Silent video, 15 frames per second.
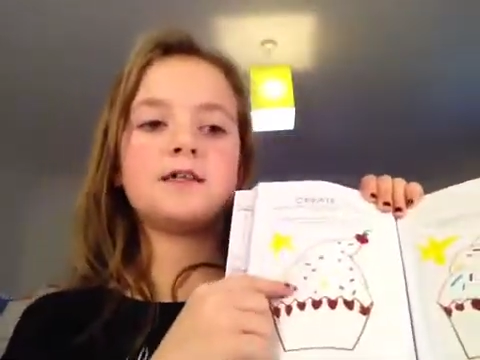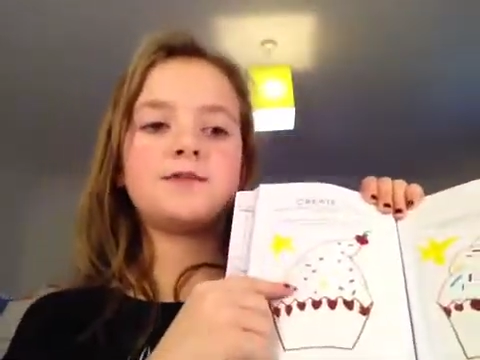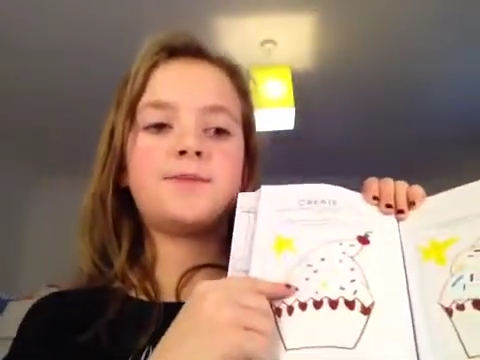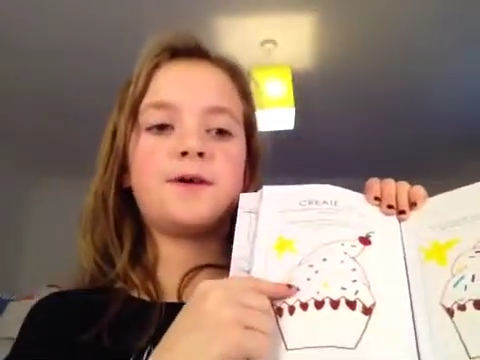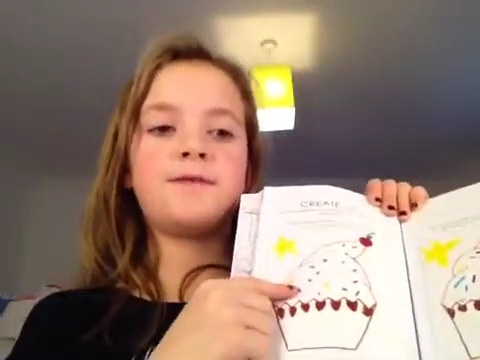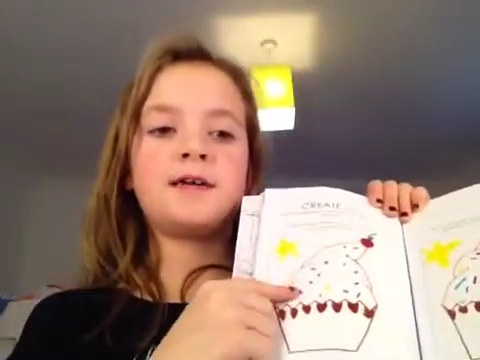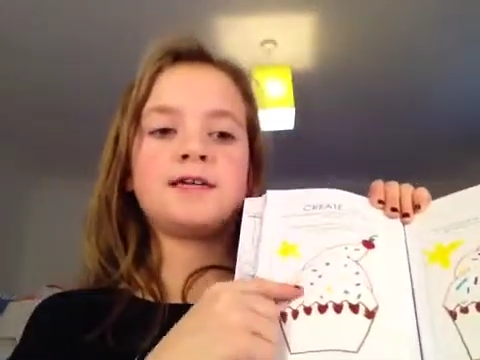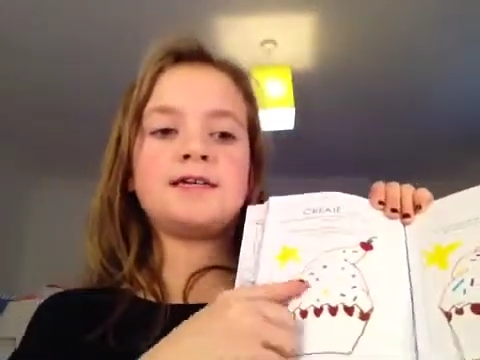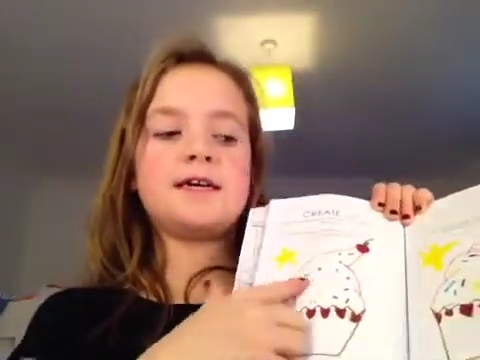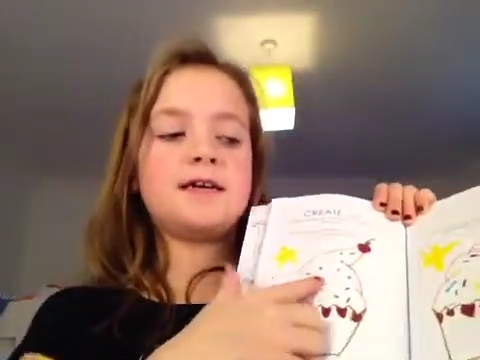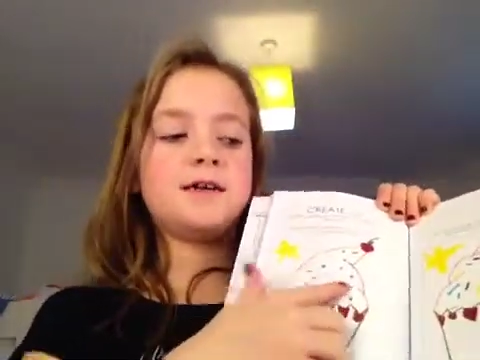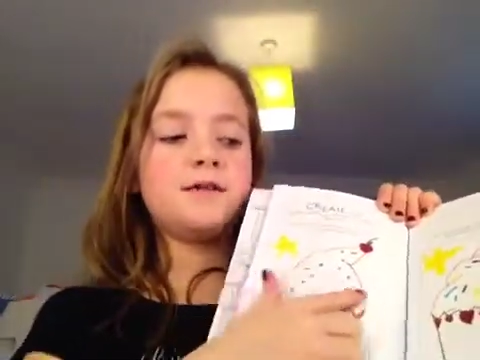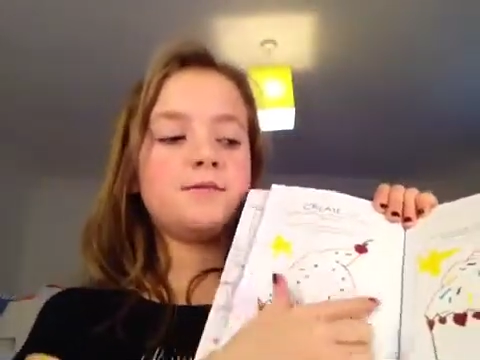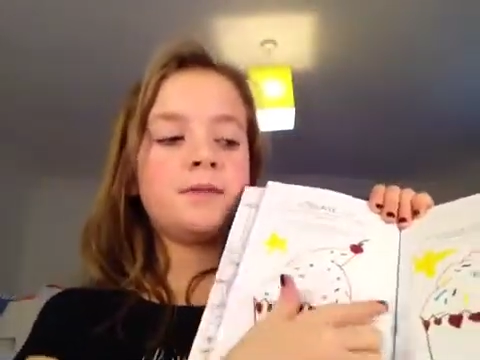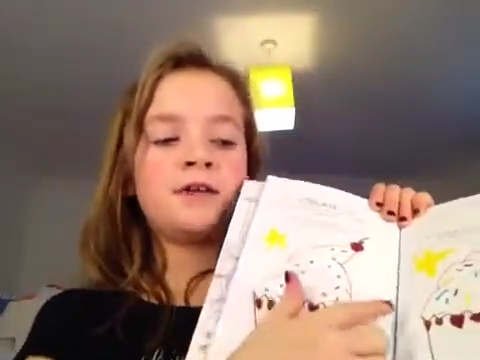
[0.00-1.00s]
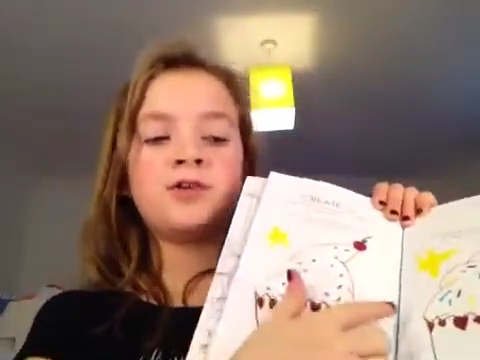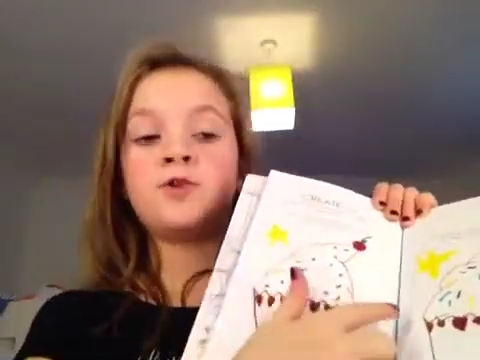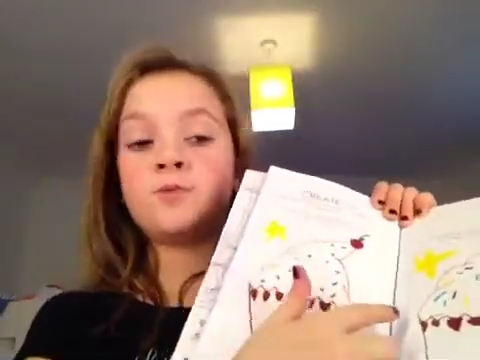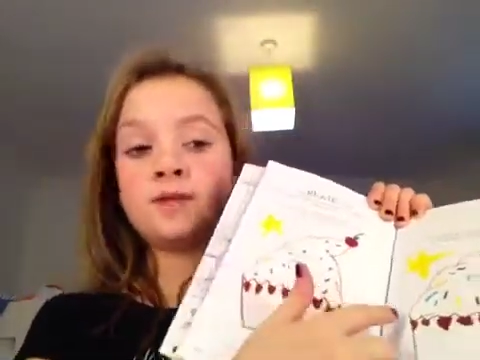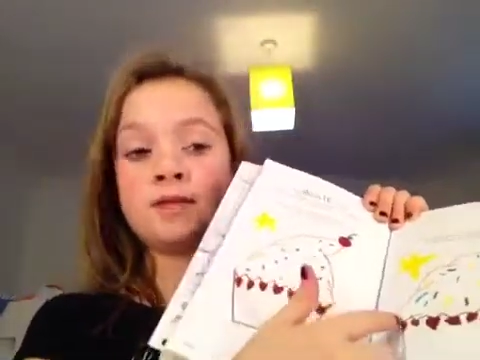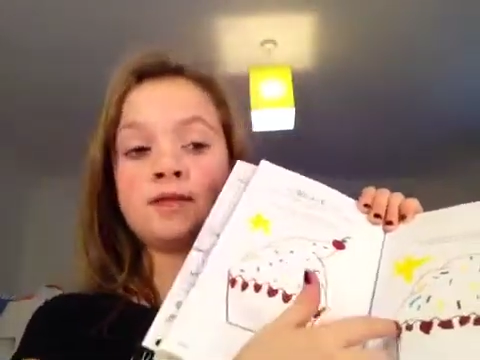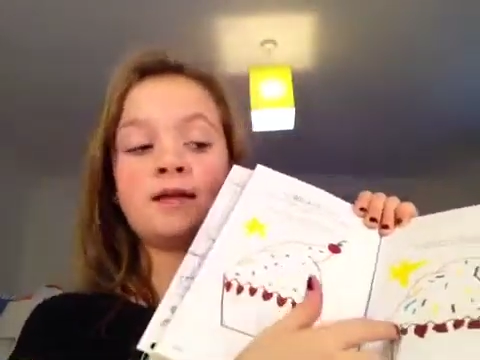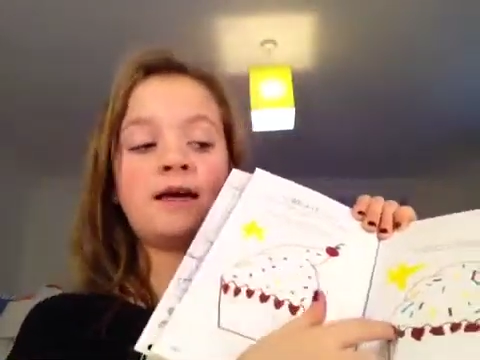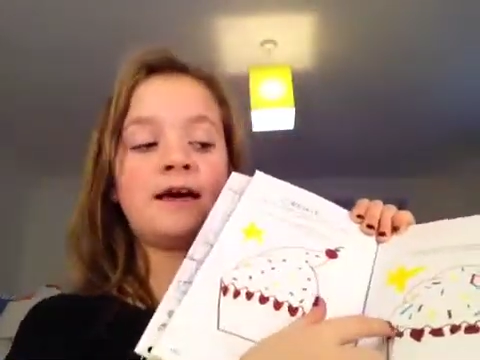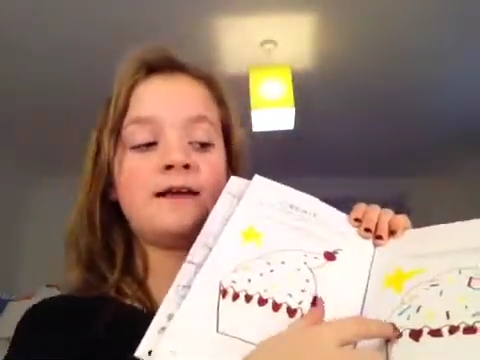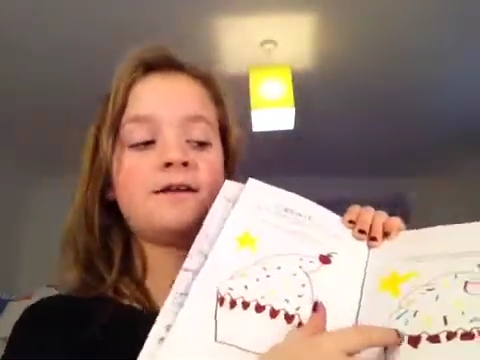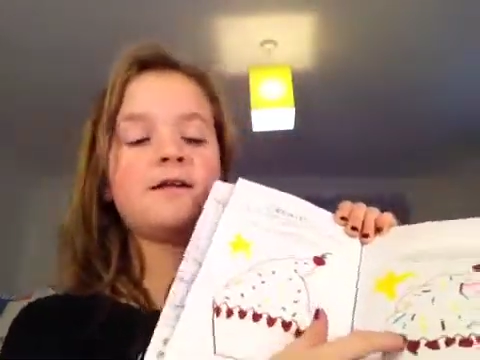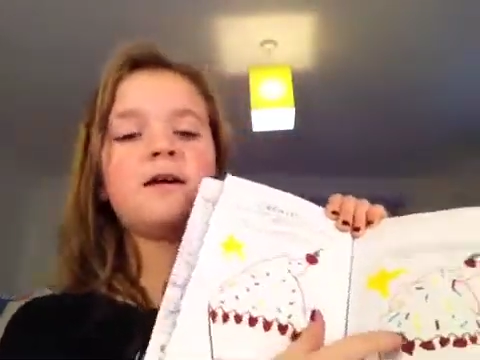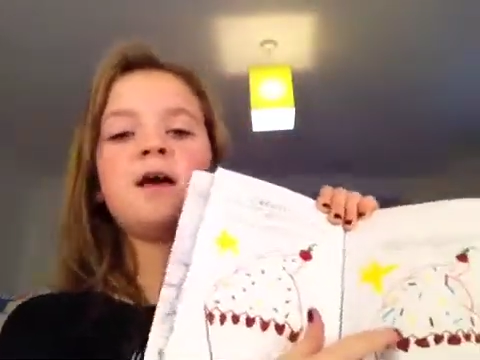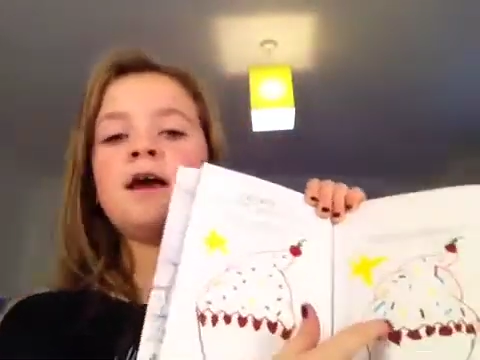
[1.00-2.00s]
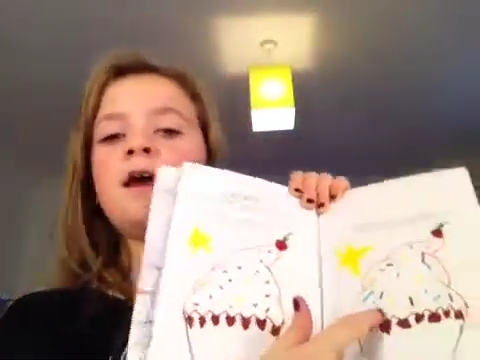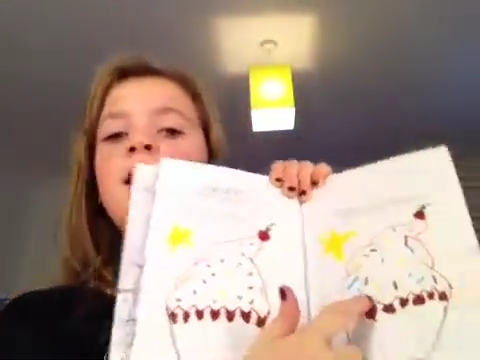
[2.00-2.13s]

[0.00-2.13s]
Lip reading: that's my right hand, my dominant hand,